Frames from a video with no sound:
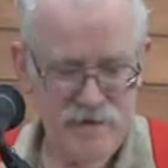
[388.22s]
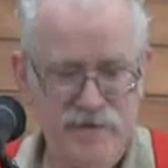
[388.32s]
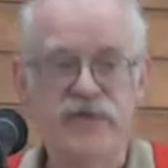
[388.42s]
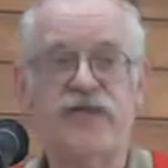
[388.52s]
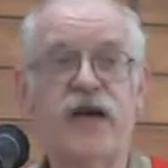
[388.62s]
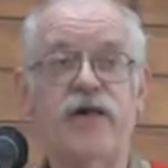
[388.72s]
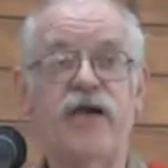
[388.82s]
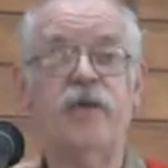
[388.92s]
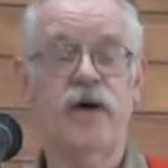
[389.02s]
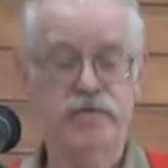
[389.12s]
The sale
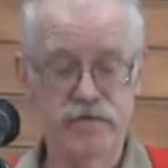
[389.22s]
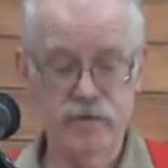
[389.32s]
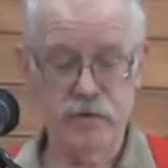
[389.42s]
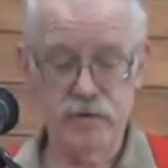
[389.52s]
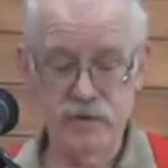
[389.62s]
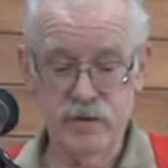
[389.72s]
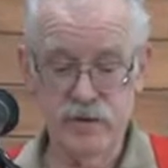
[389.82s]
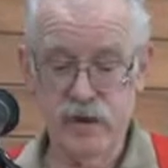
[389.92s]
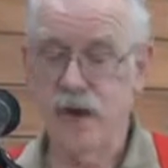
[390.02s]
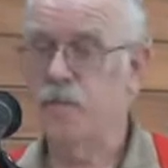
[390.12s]
then went forward,
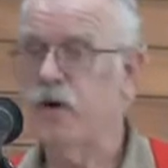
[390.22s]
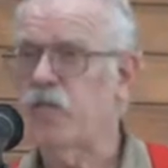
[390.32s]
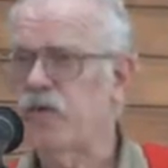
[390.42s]
but